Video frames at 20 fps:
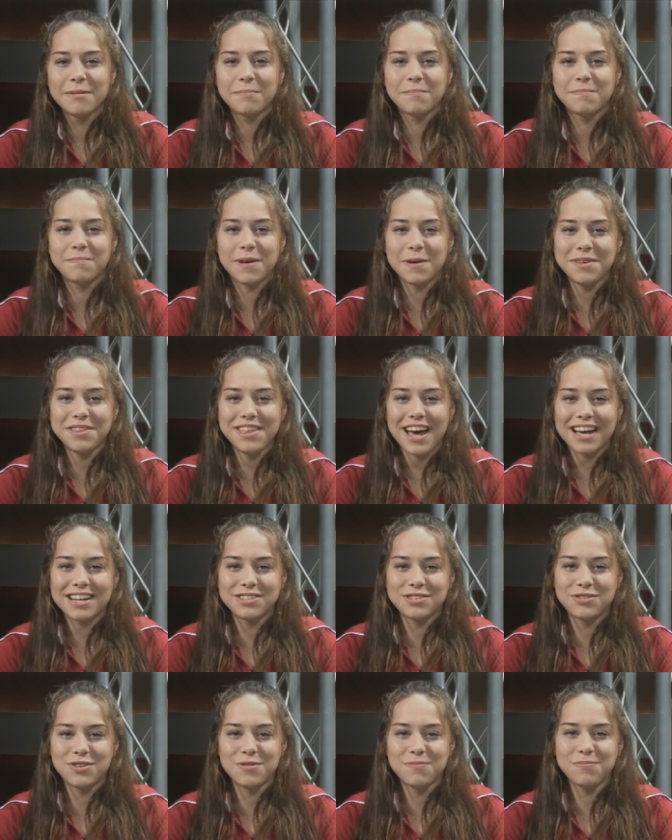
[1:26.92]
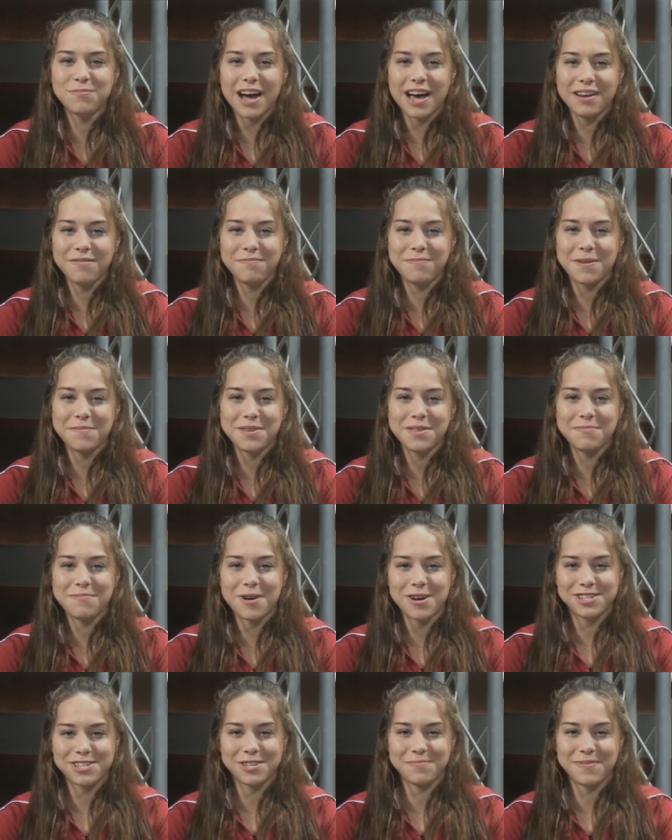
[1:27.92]
Plymouth High School Pride of Plymouth
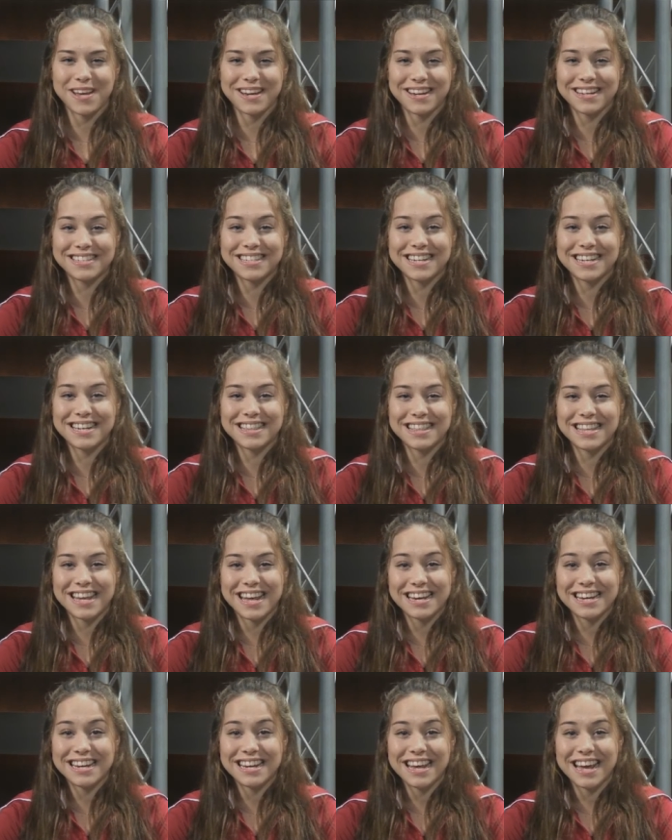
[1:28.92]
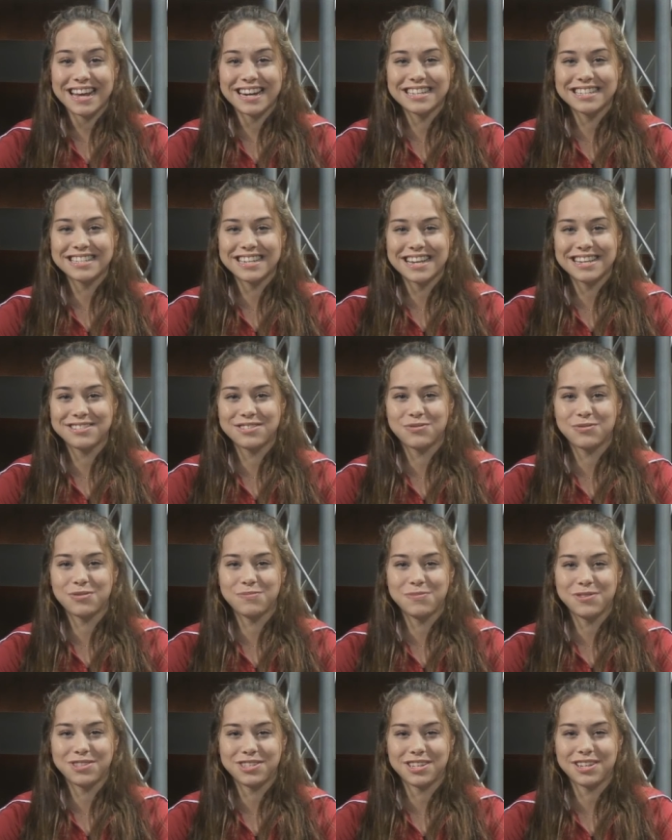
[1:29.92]
Marching Band attended the Indiana State School
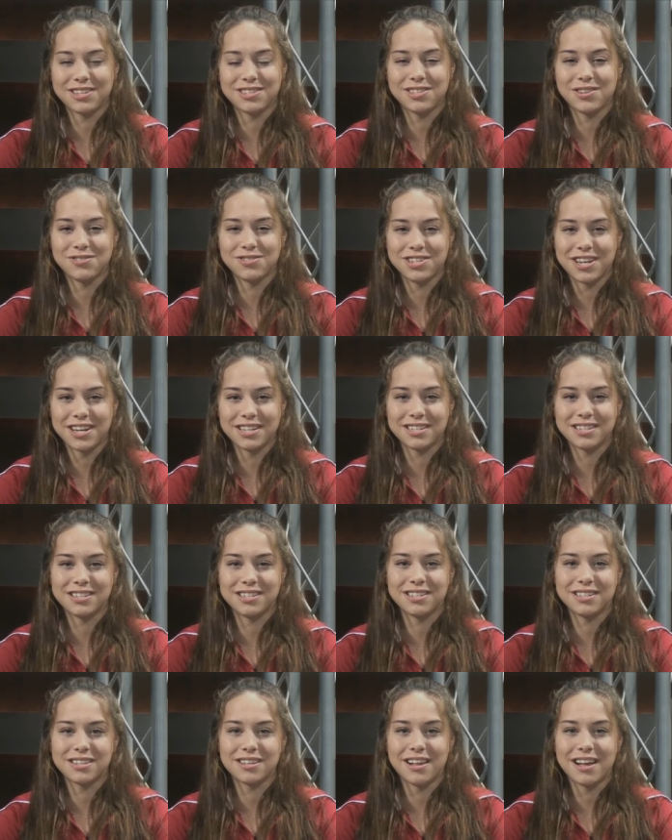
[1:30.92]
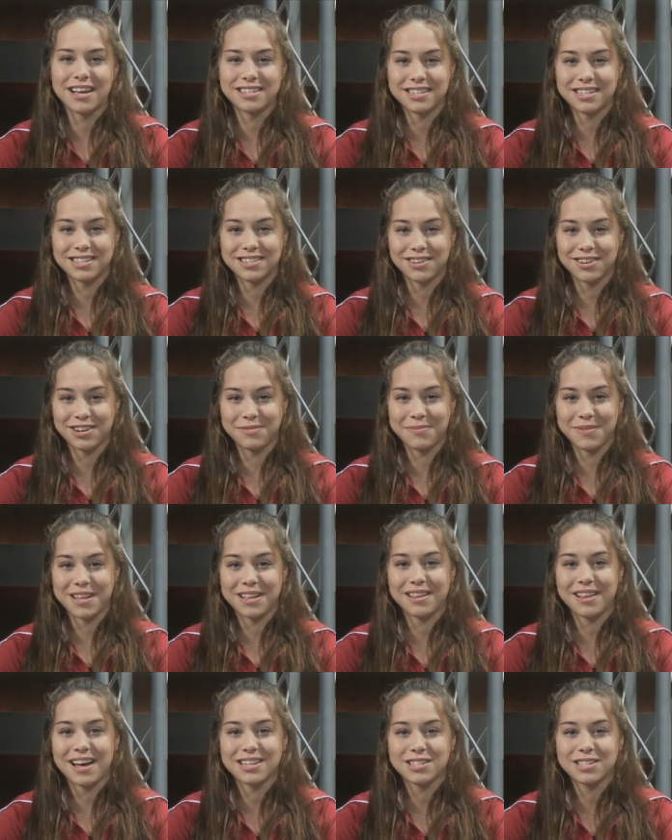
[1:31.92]
Music Association Scholastic Tournament
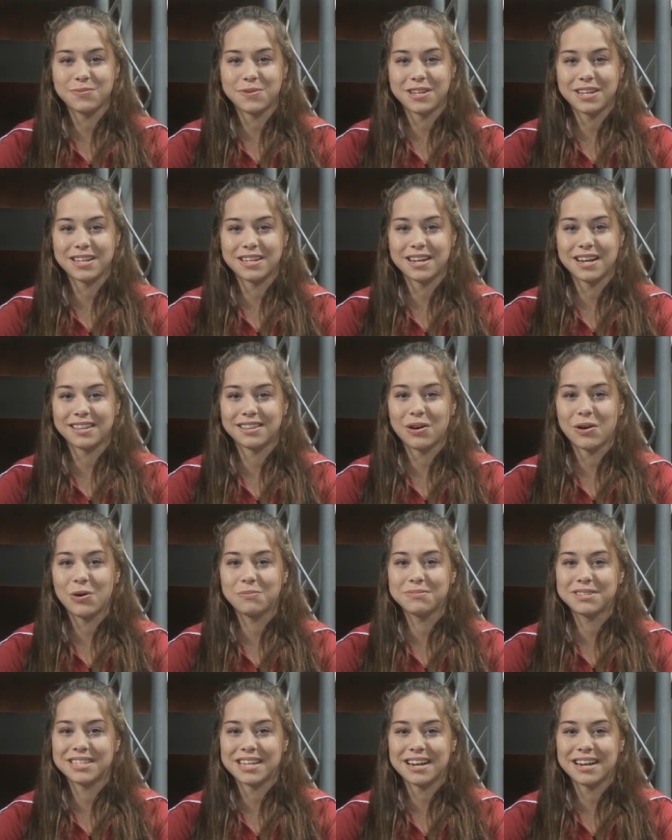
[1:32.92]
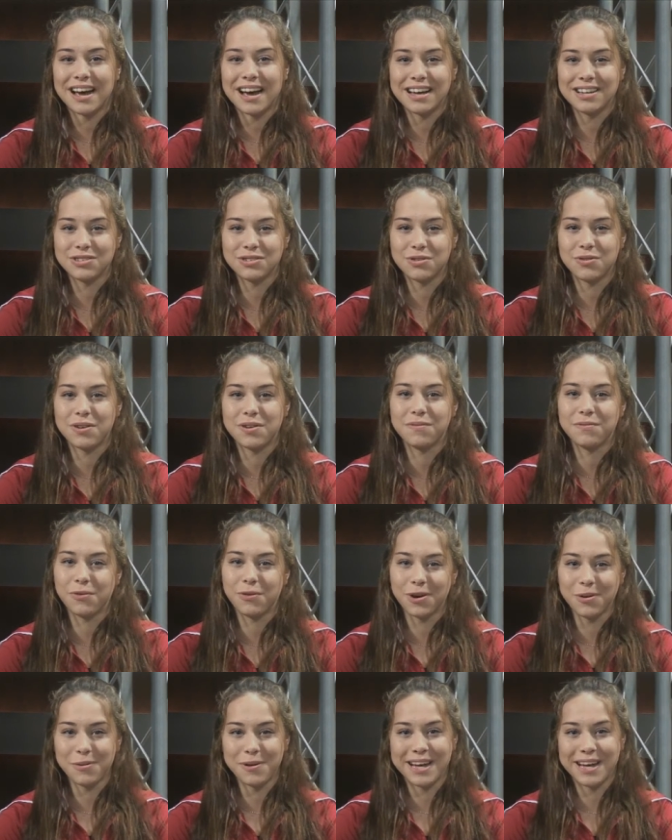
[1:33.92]
last weekend at the Homestead High School in
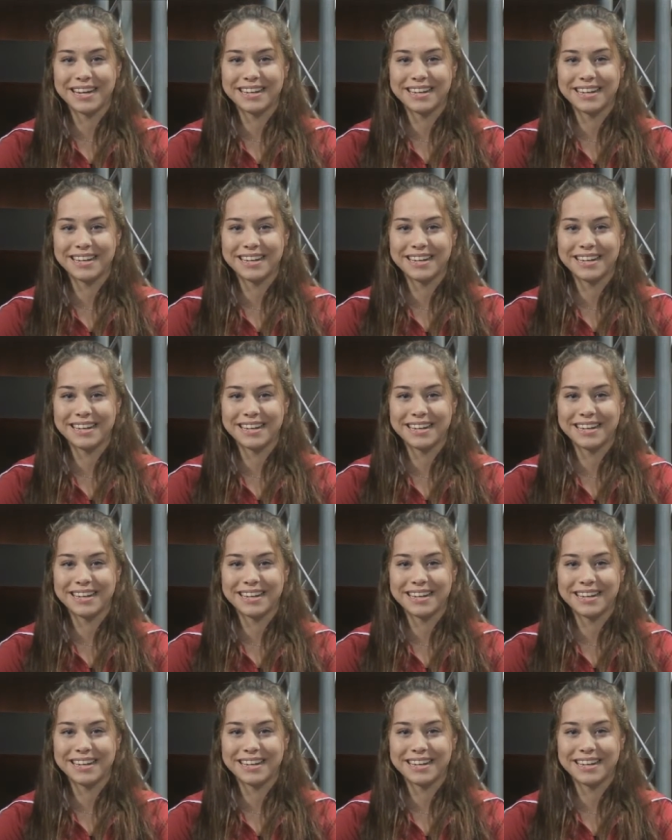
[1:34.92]
Fort Wayne.